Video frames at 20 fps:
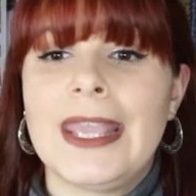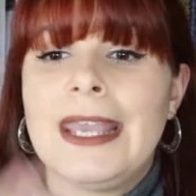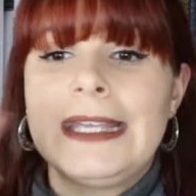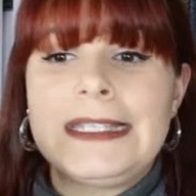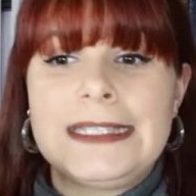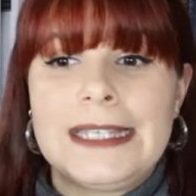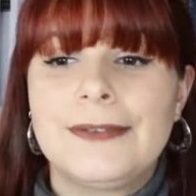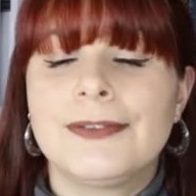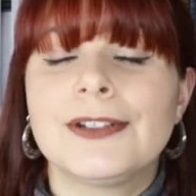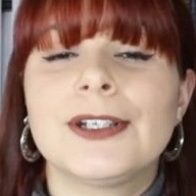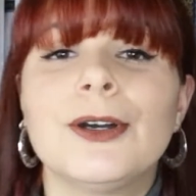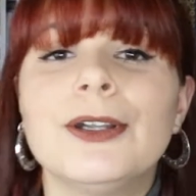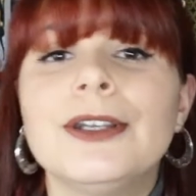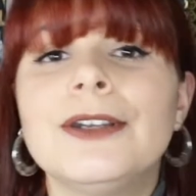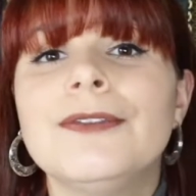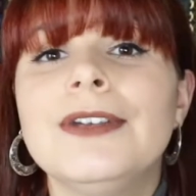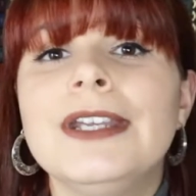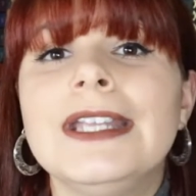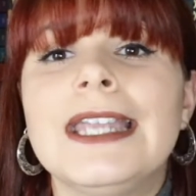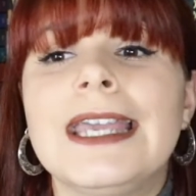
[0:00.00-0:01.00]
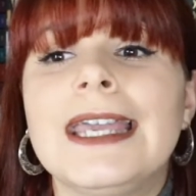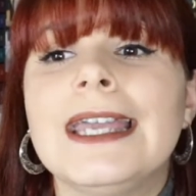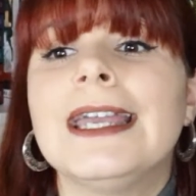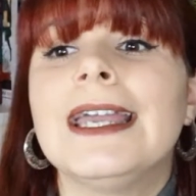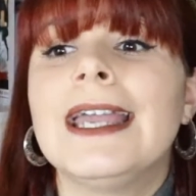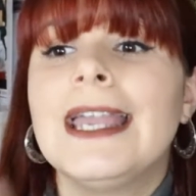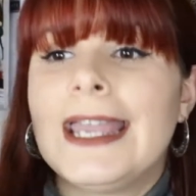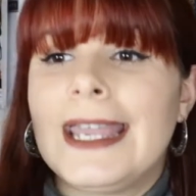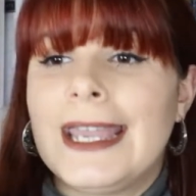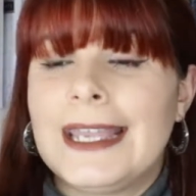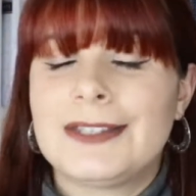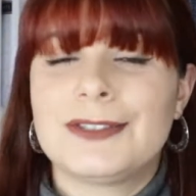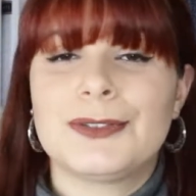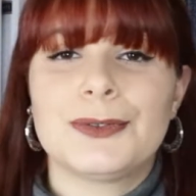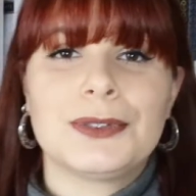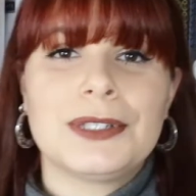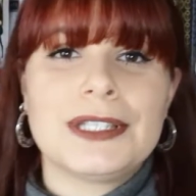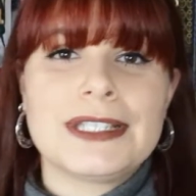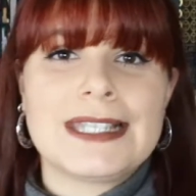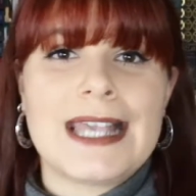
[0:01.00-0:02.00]
definitely gonna read it as
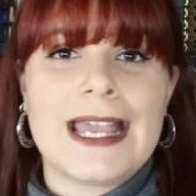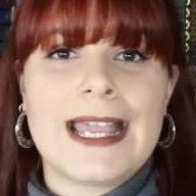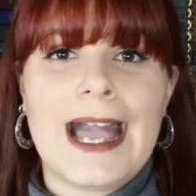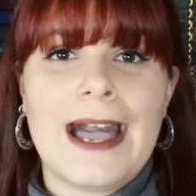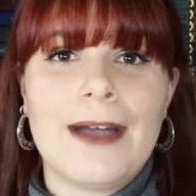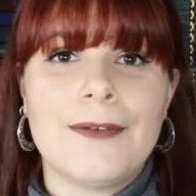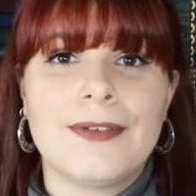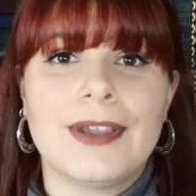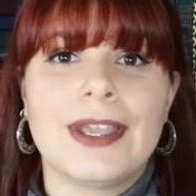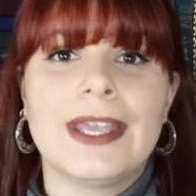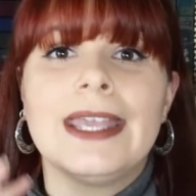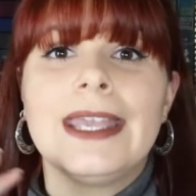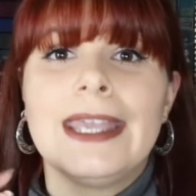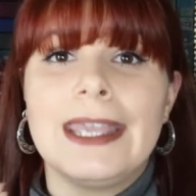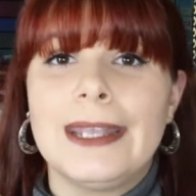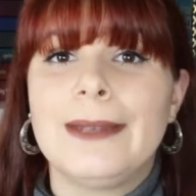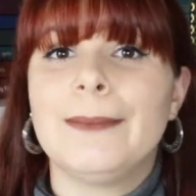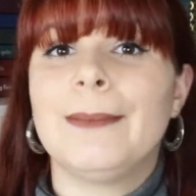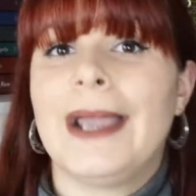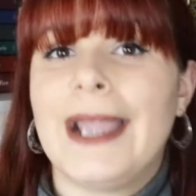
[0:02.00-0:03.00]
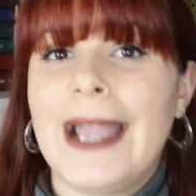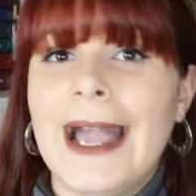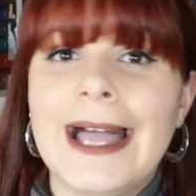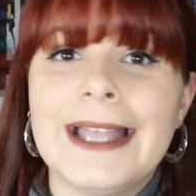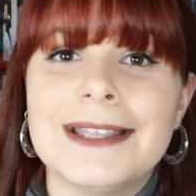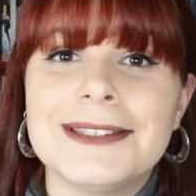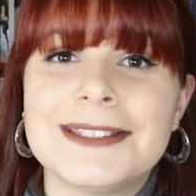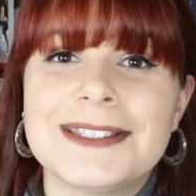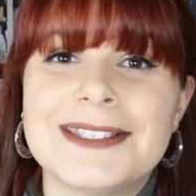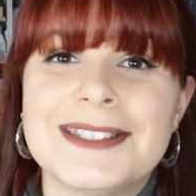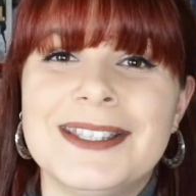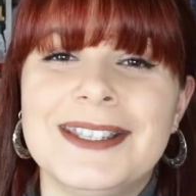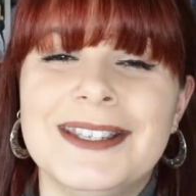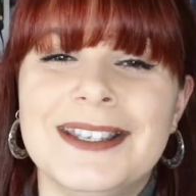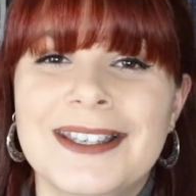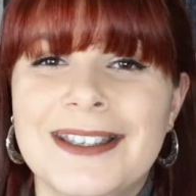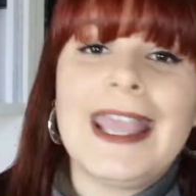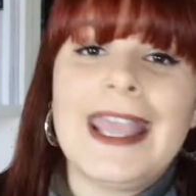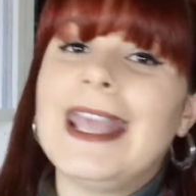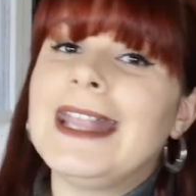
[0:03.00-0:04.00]
soon as I have it in my hands.
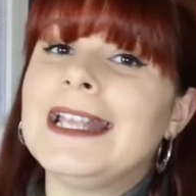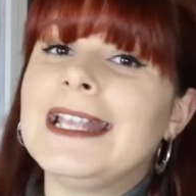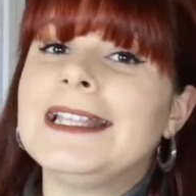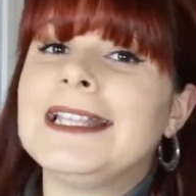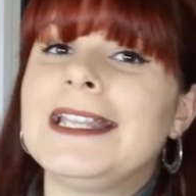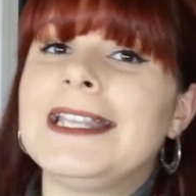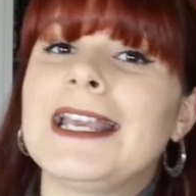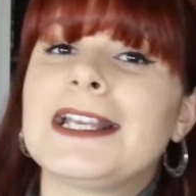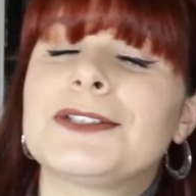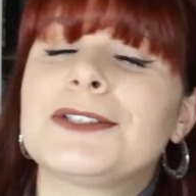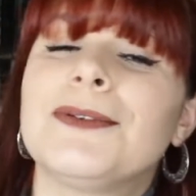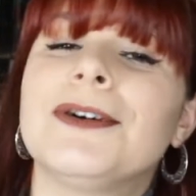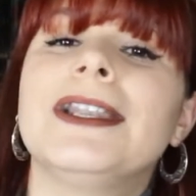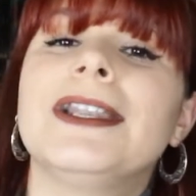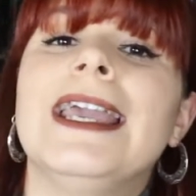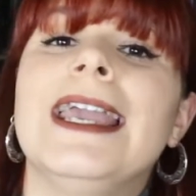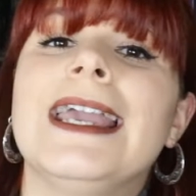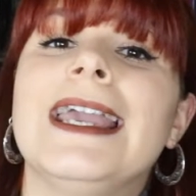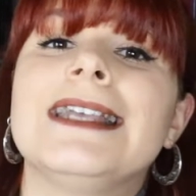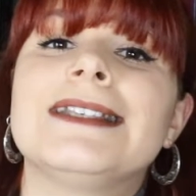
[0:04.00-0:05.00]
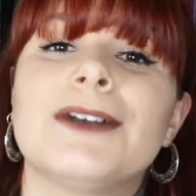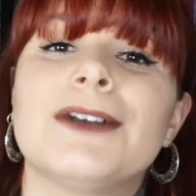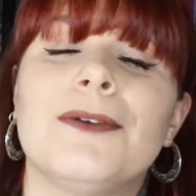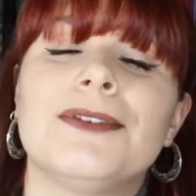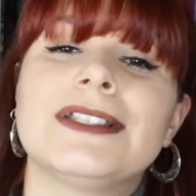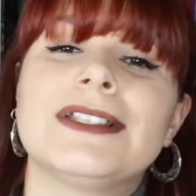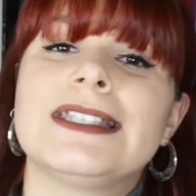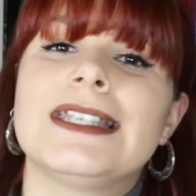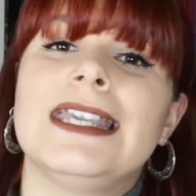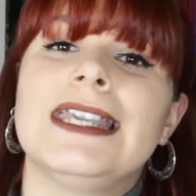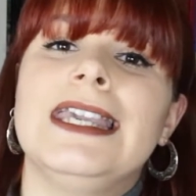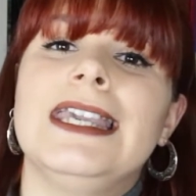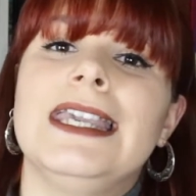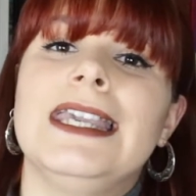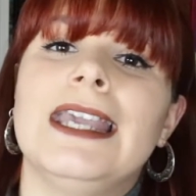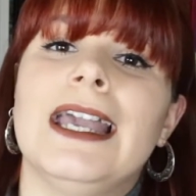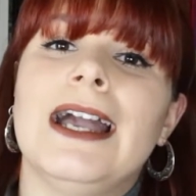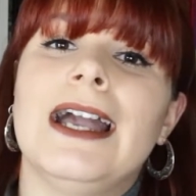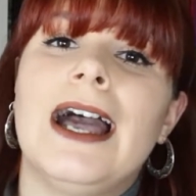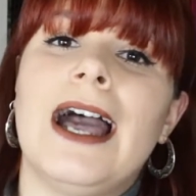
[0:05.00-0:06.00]
And then the next one is
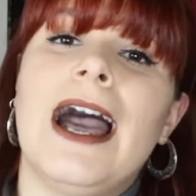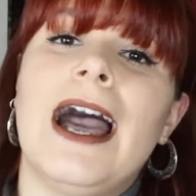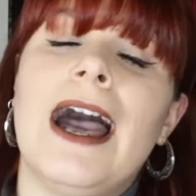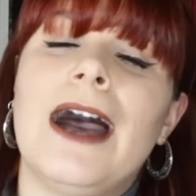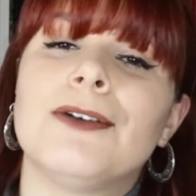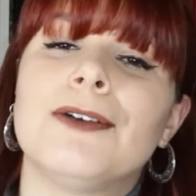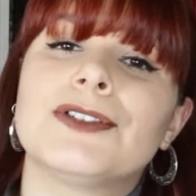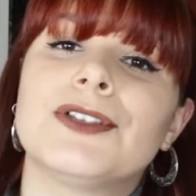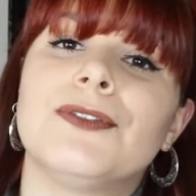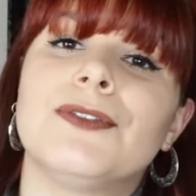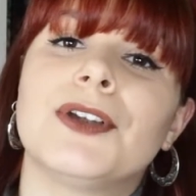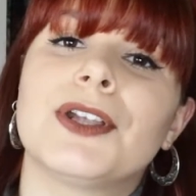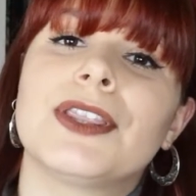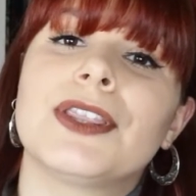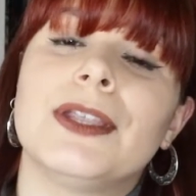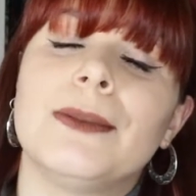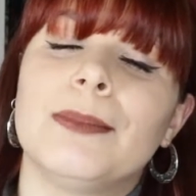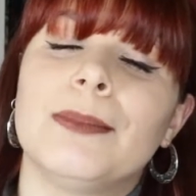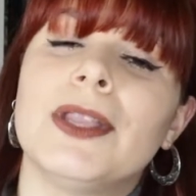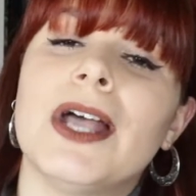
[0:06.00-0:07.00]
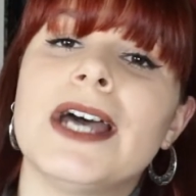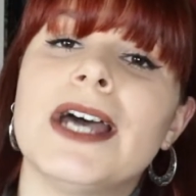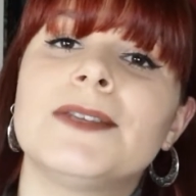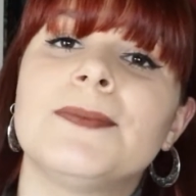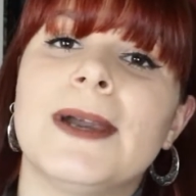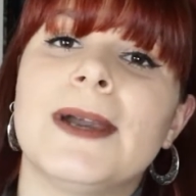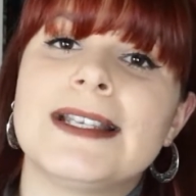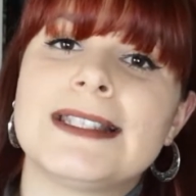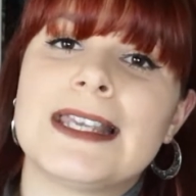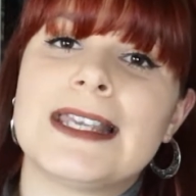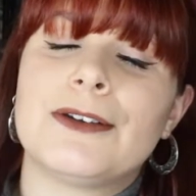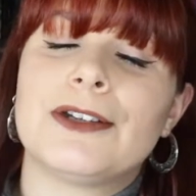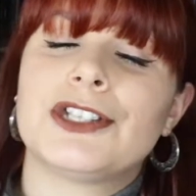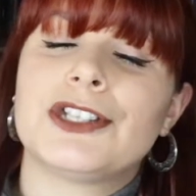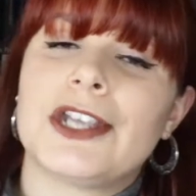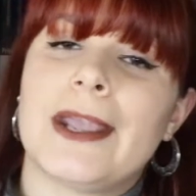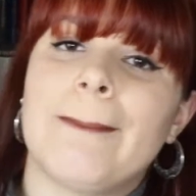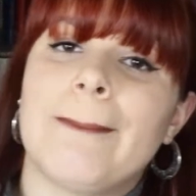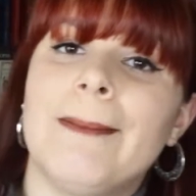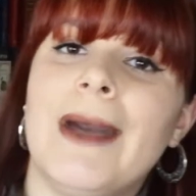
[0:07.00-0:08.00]
obviously House of Earth and Blood by Sarah
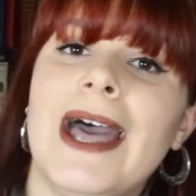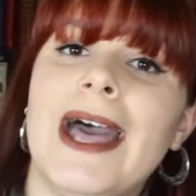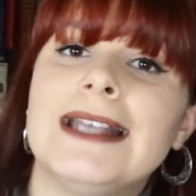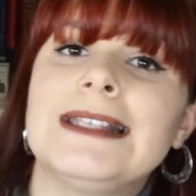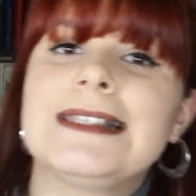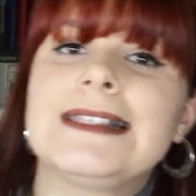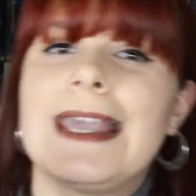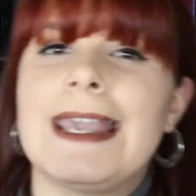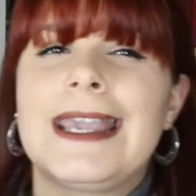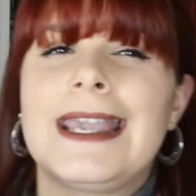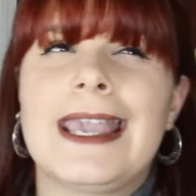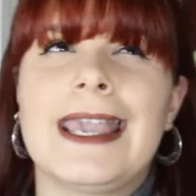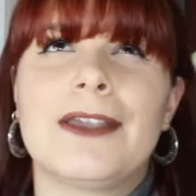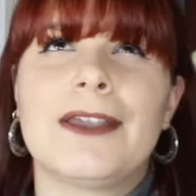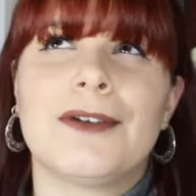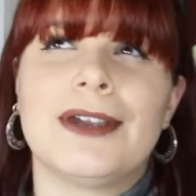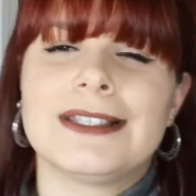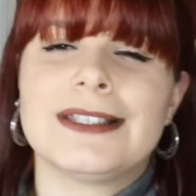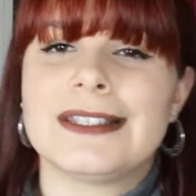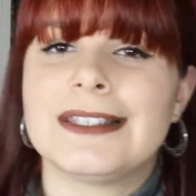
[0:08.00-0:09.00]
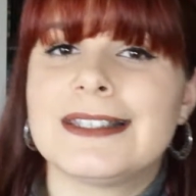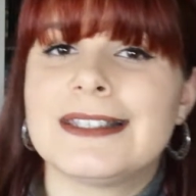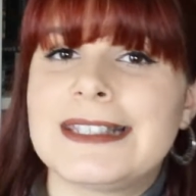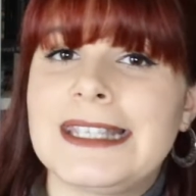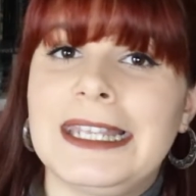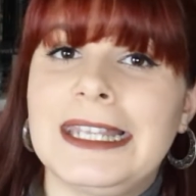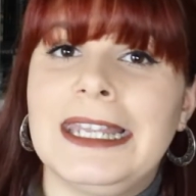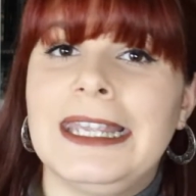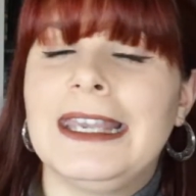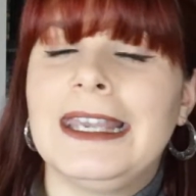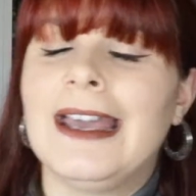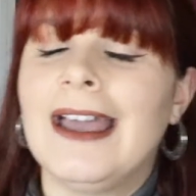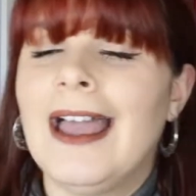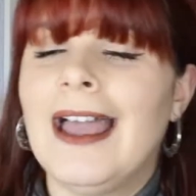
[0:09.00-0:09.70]
J. Maas, aka Crescent City.